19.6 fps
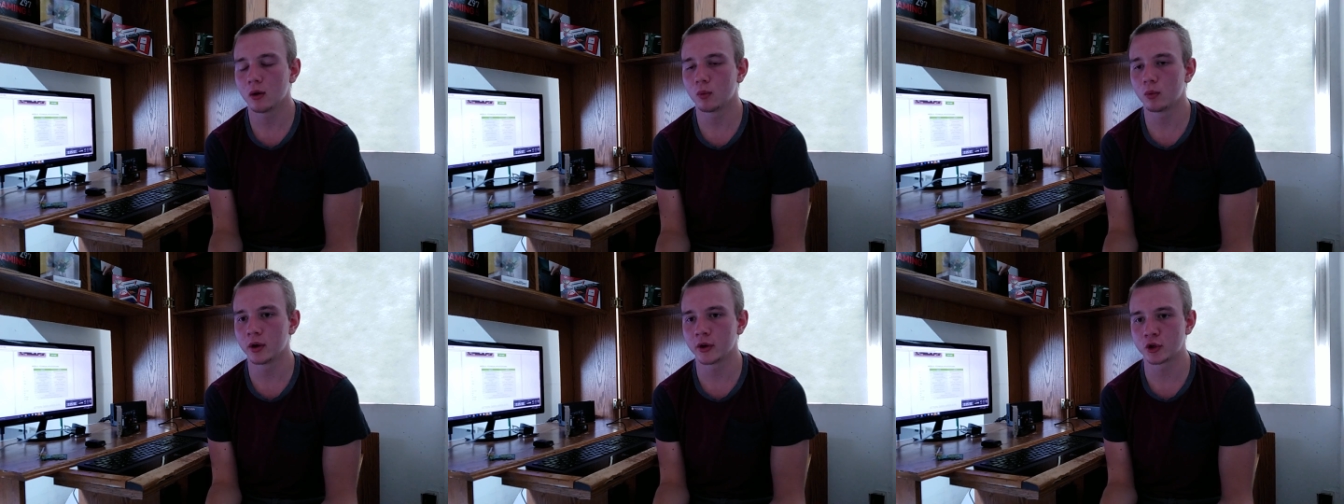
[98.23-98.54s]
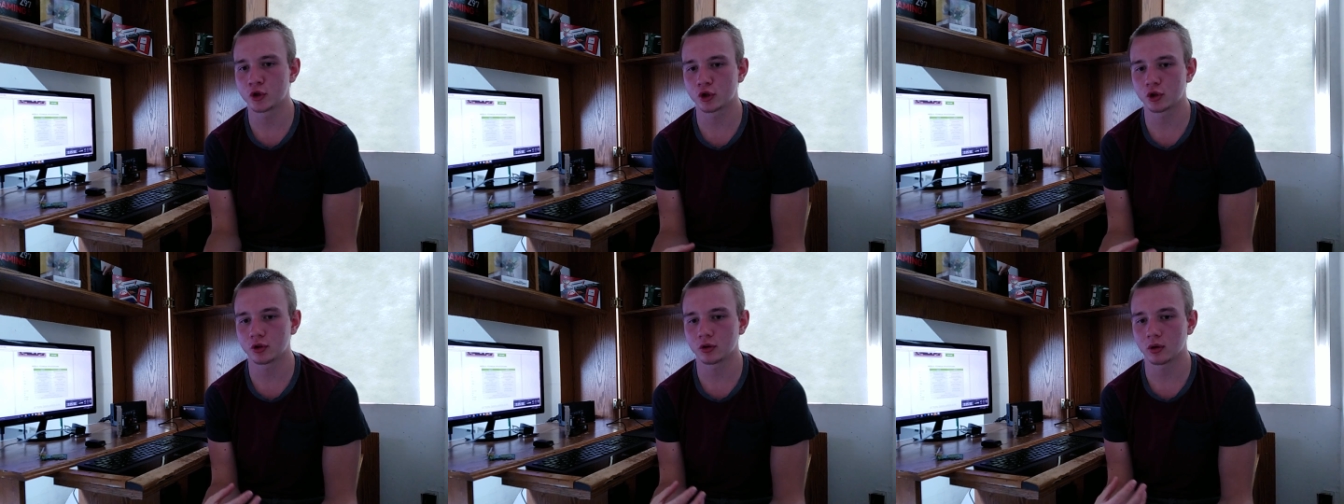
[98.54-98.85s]

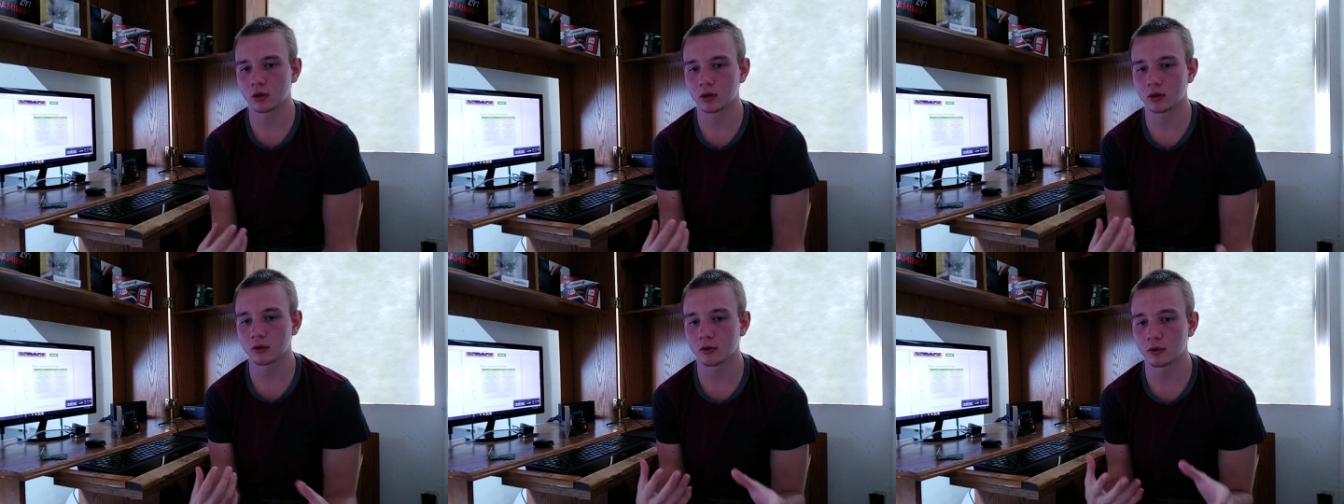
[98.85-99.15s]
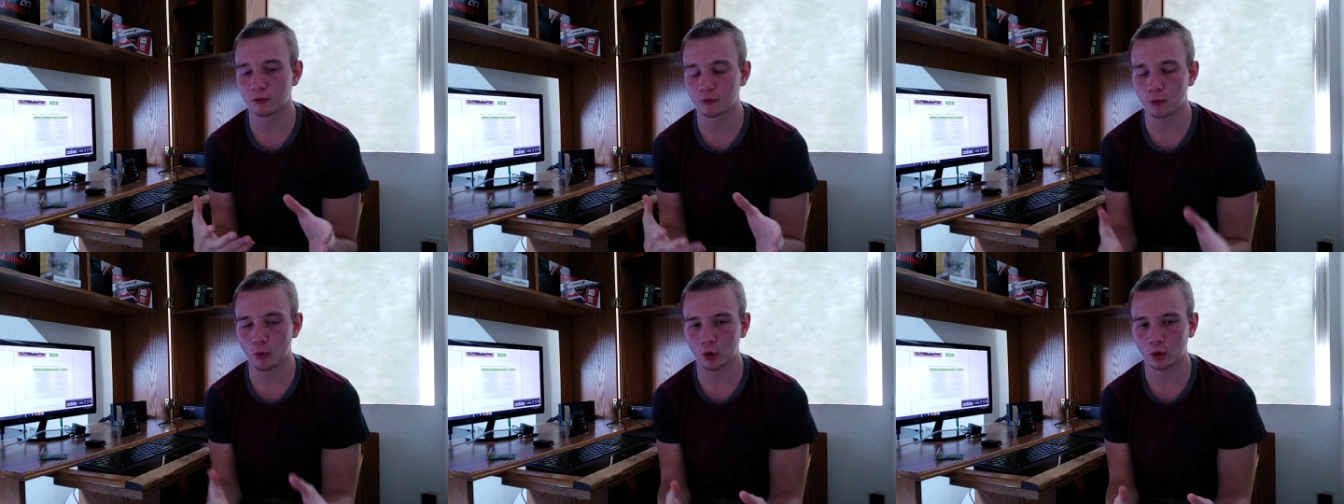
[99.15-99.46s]
which uh,
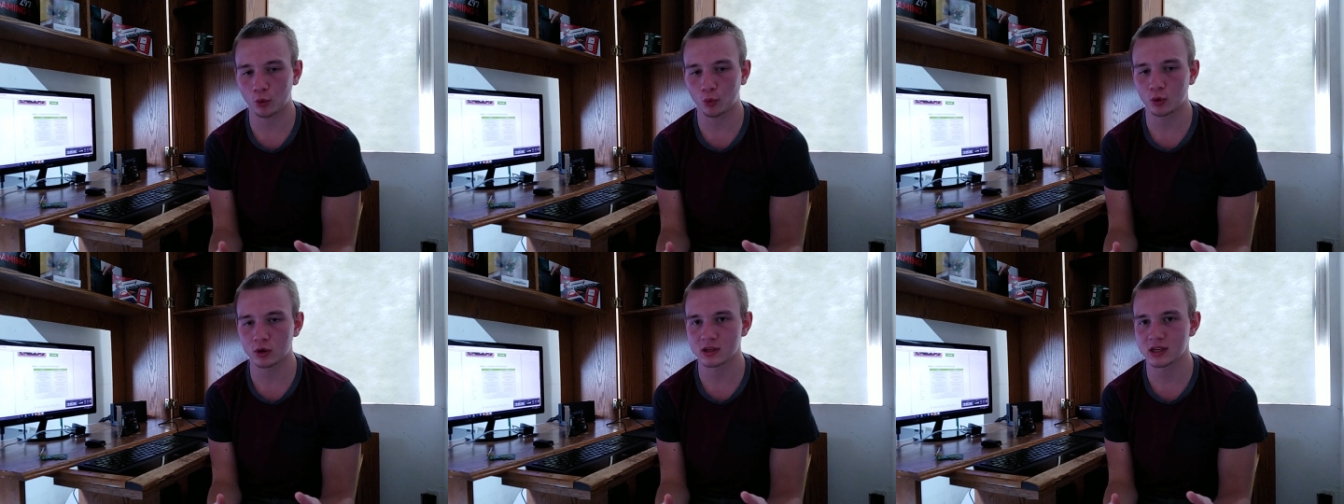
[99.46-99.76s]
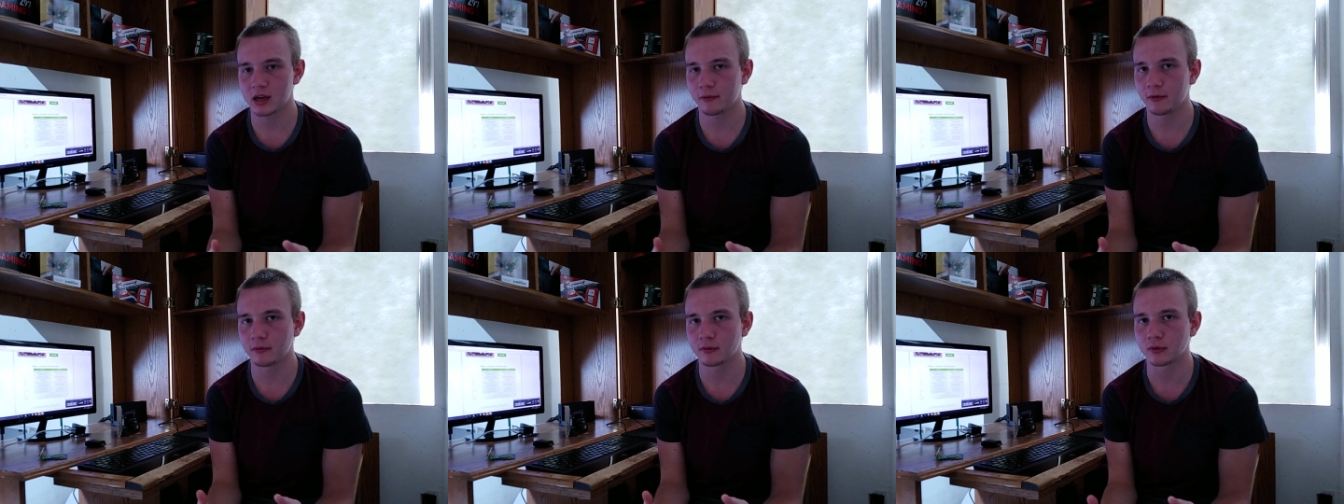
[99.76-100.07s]
the four cores
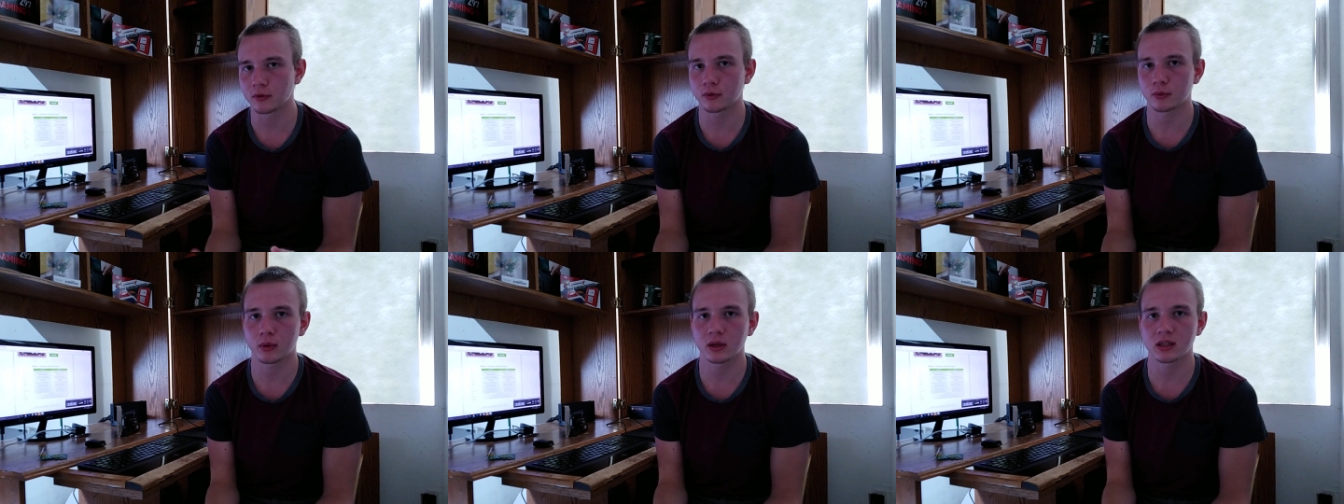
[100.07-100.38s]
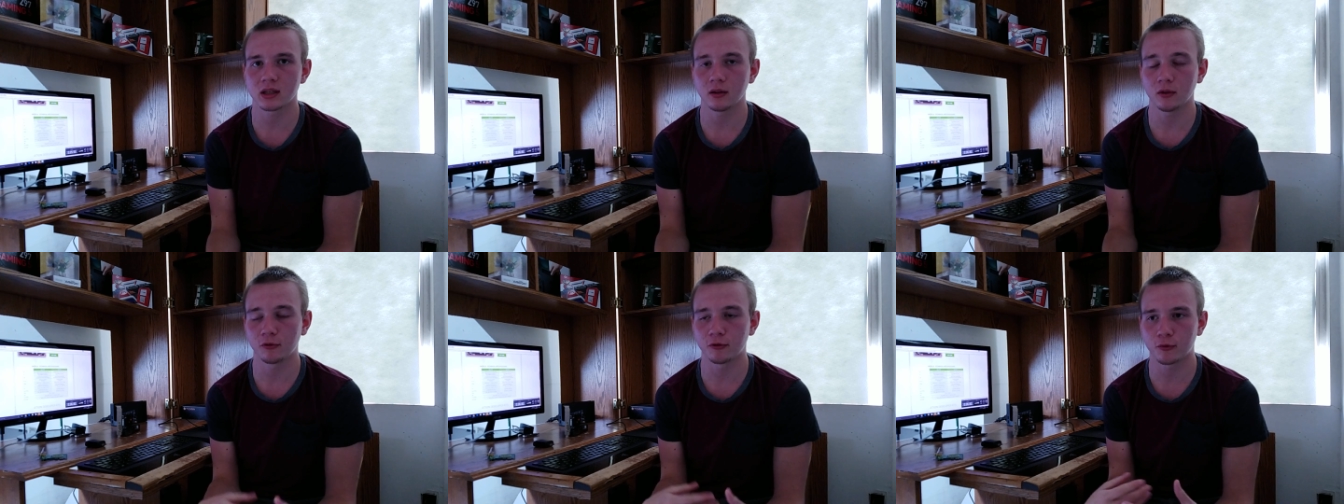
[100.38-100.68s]
A
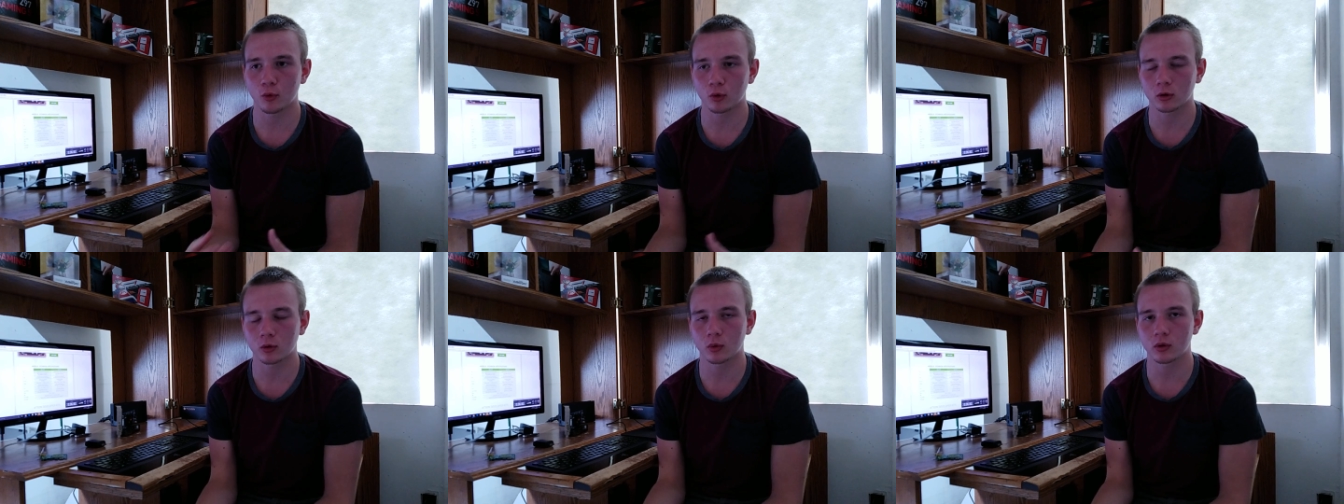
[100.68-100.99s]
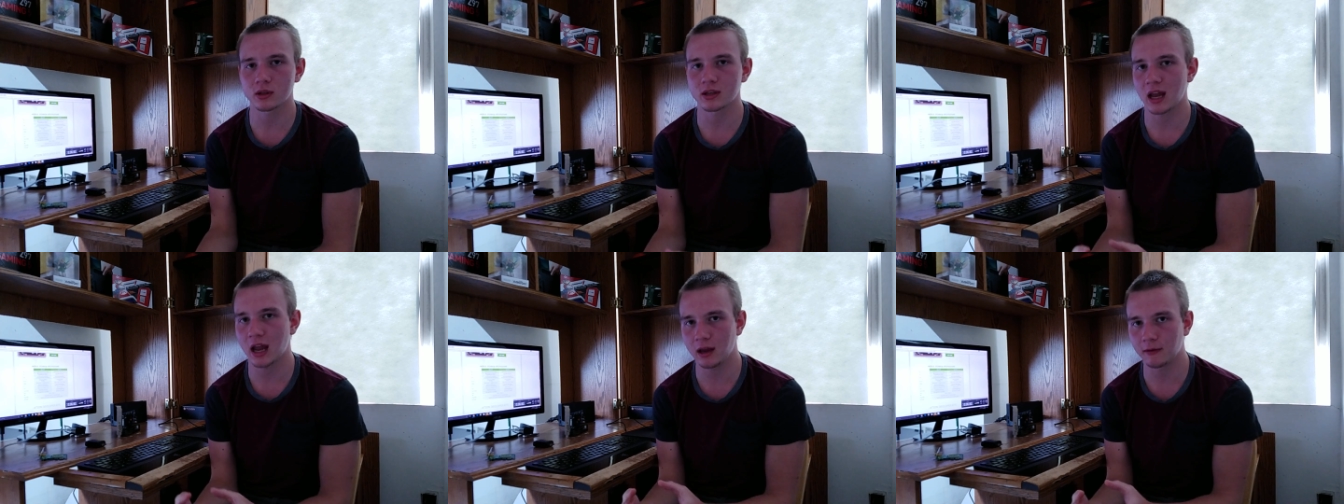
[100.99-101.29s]
fifty-threes and the four
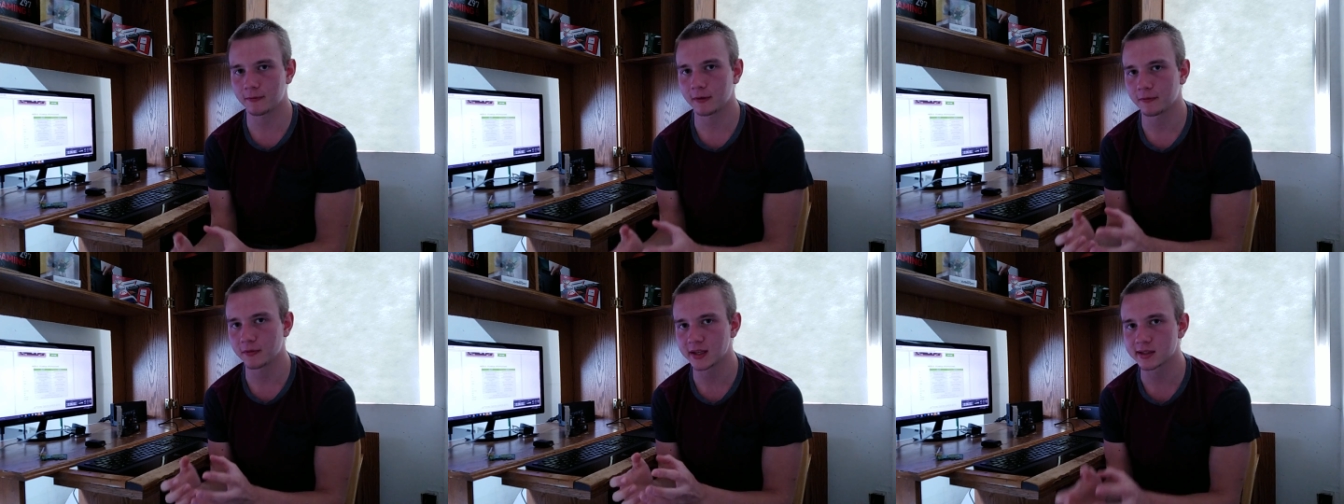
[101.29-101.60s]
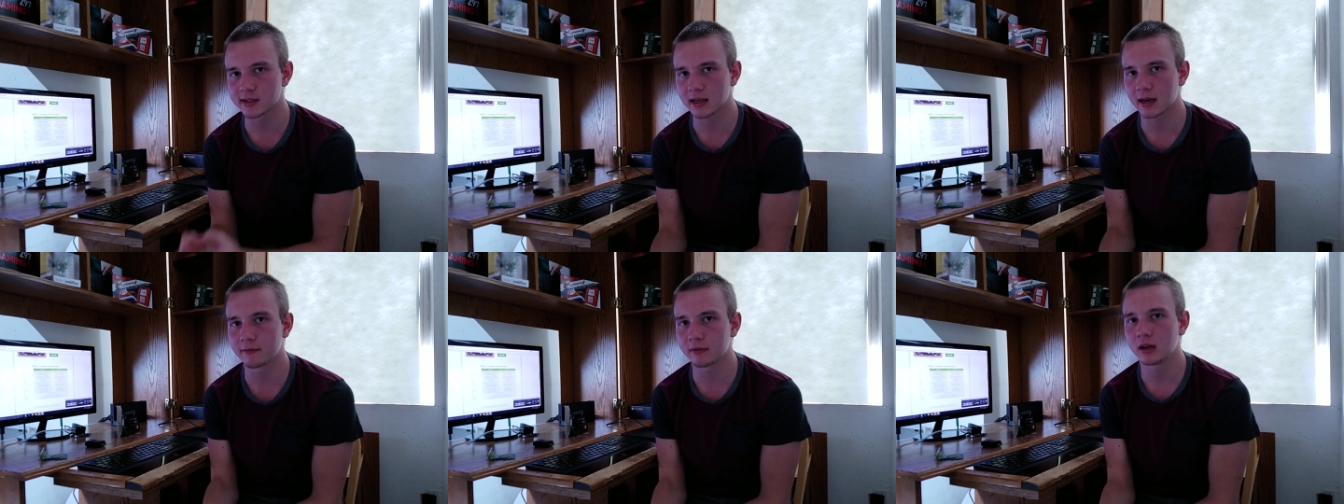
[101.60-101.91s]
cores A
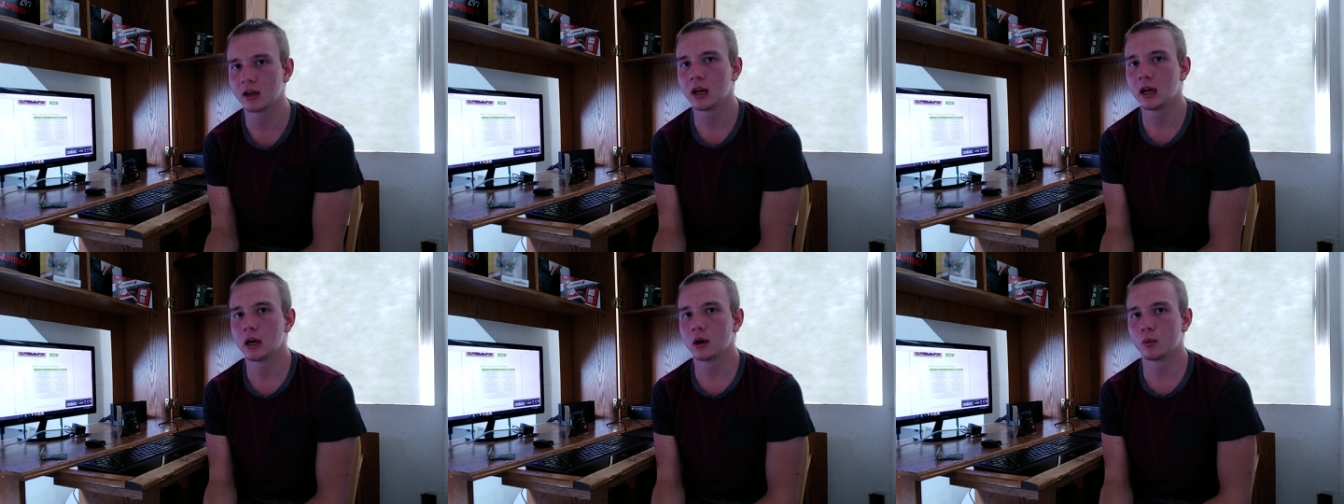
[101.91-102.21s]
fifty-seven,